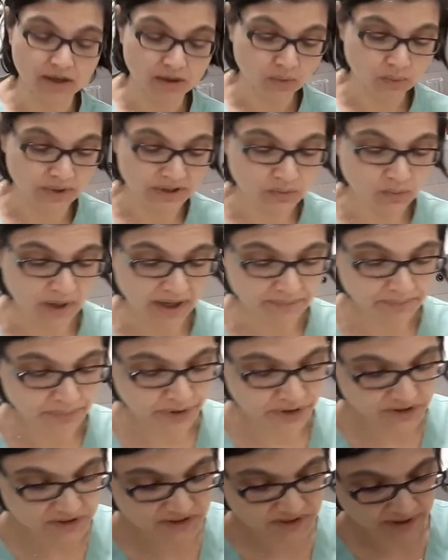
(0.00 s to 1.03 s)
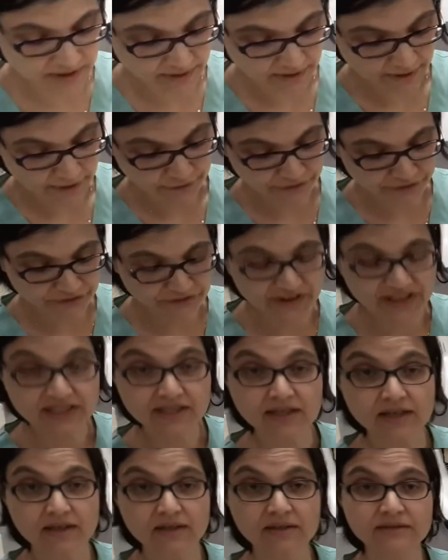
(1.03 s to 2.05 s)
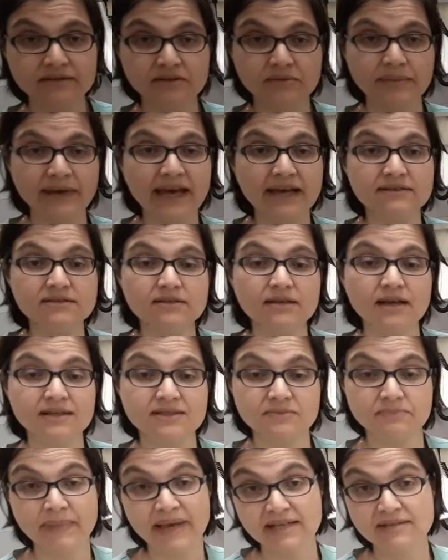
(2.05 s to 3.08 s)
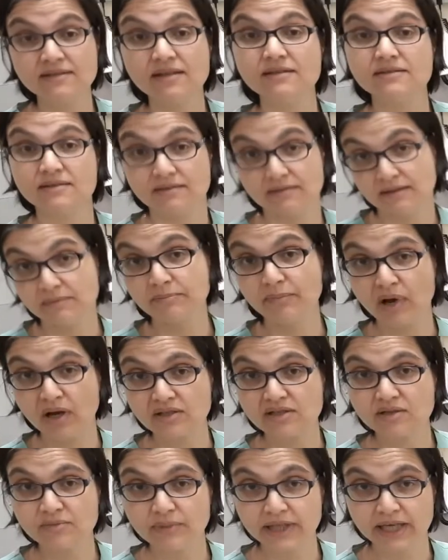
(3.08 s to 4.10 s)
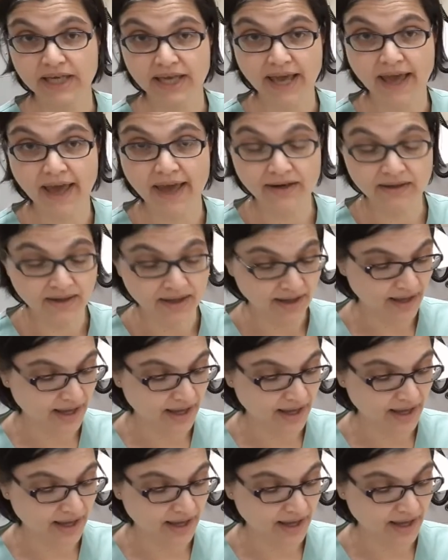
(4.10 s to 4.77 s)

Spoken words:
with one person fitting the mask as best as possibly can,